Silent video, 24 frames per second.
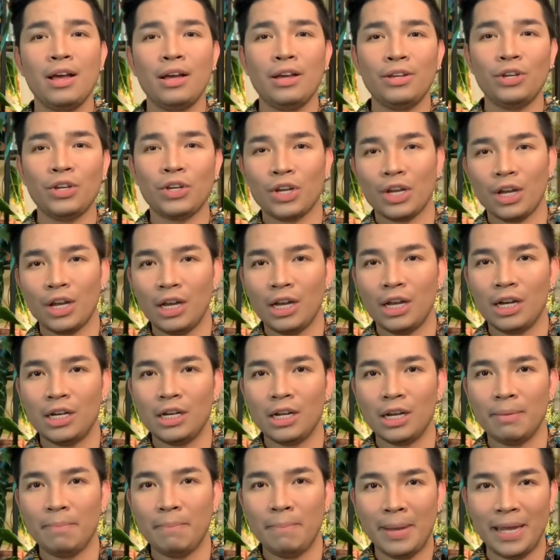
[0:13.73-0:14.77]
you
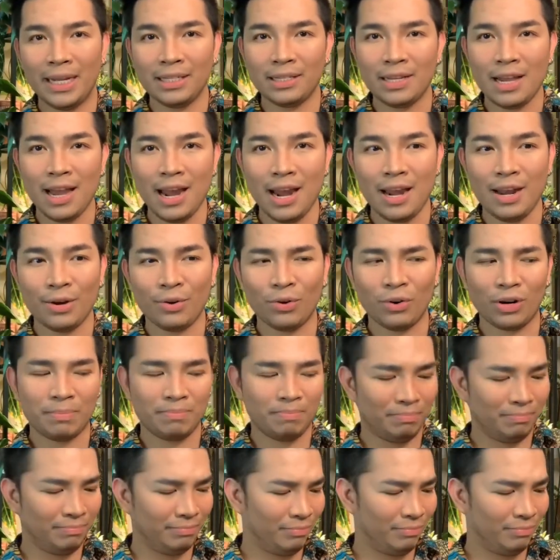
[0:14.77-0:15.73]
could maintain or